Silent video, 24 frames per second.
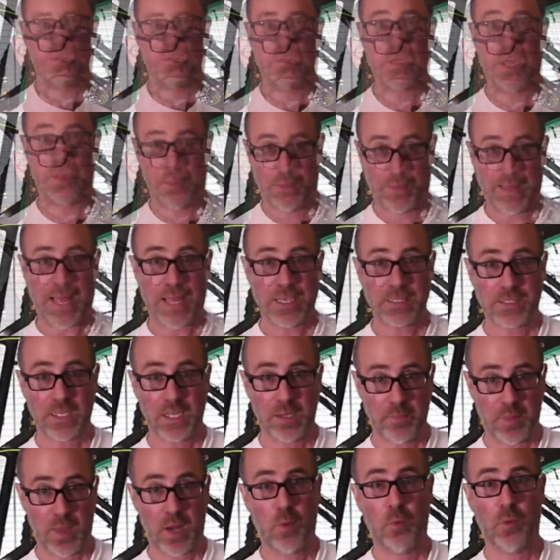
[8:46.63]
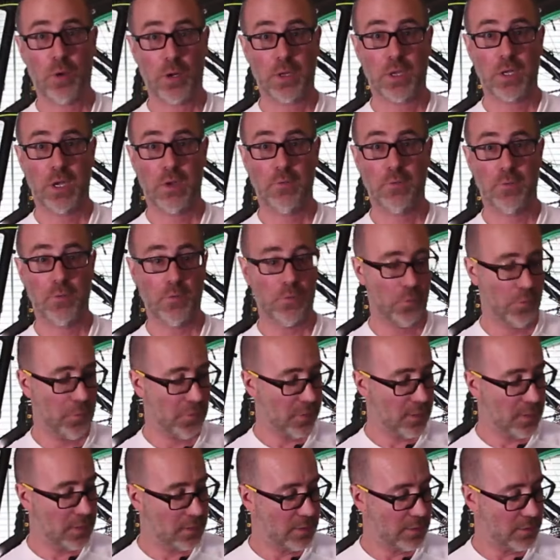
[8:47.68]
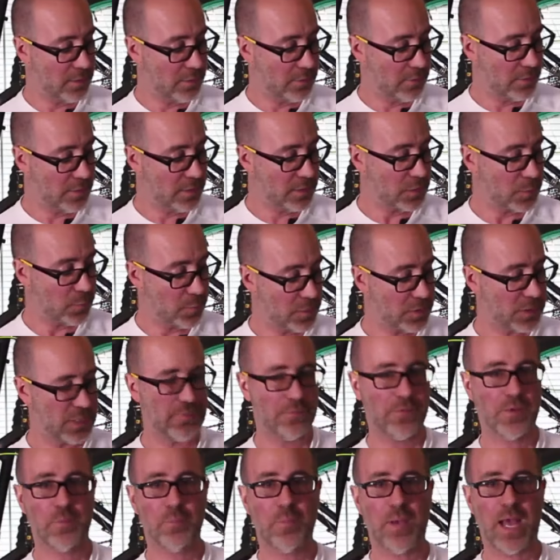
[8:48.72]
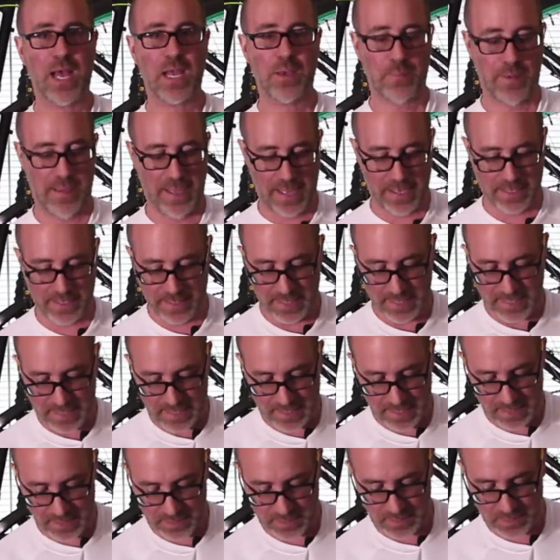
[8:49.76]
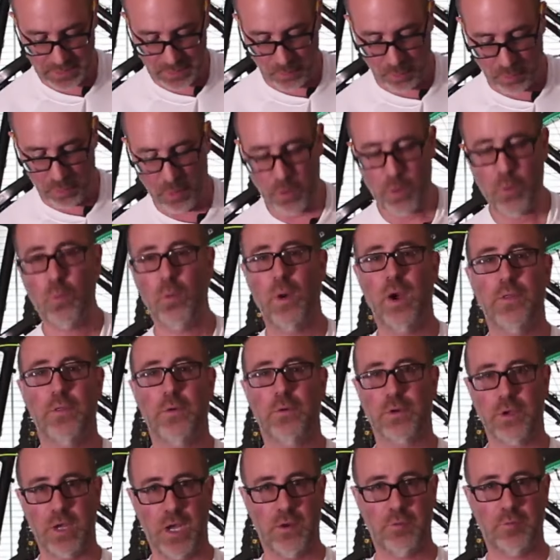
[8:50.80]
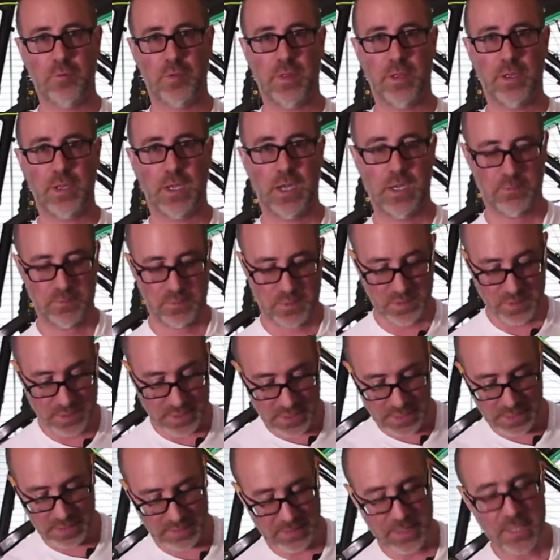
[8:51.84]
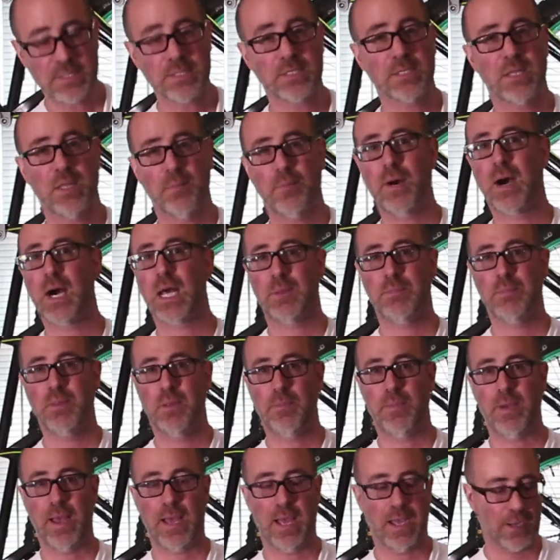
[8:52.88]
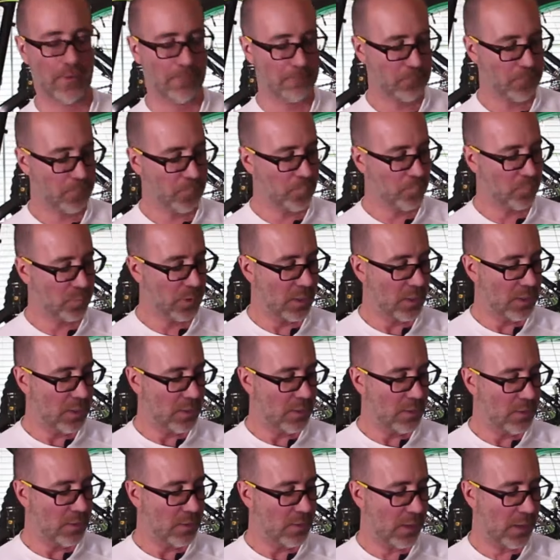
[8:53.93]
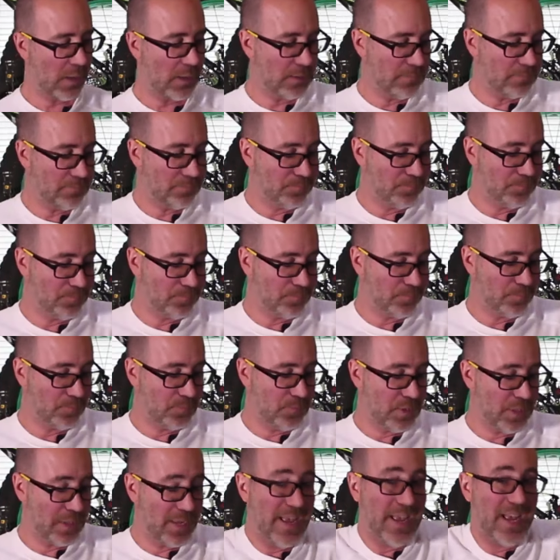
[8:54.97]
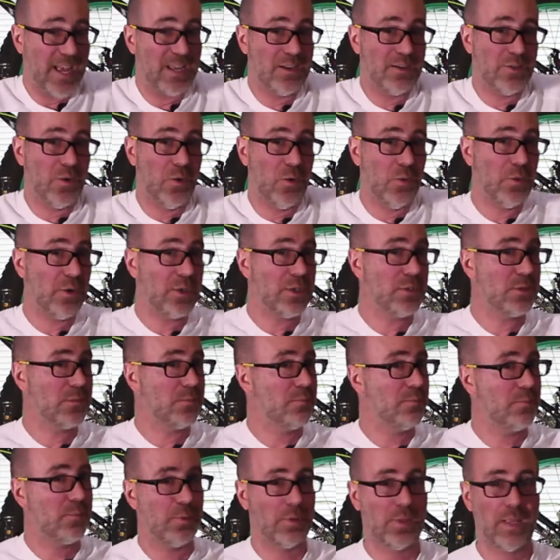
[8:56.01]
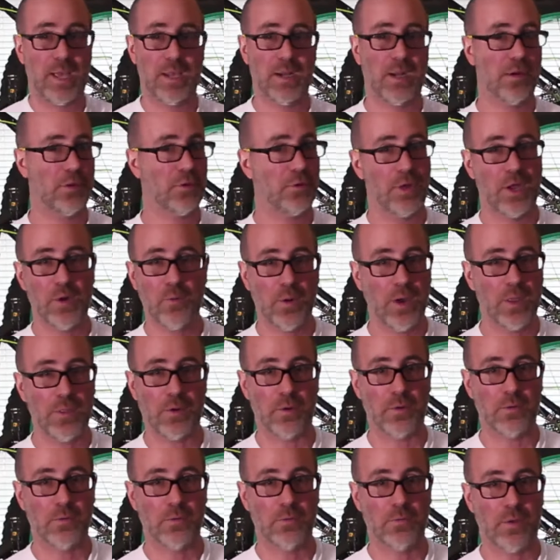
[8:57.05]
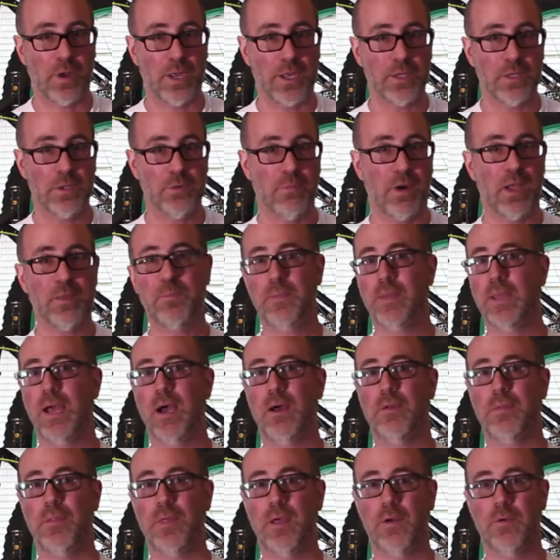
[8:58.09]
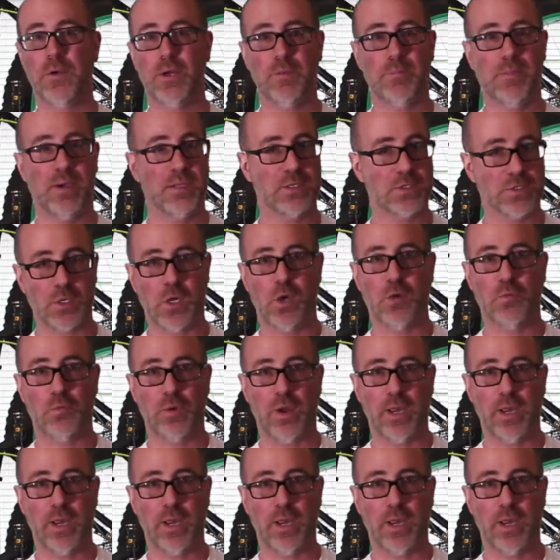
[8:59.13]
Now the last item that I wanna cover within this specific backpack is the all-weather cover that comes tucked into the bottom of the bag. Um, you can't always plan on great weather, right? You might be out there and it might start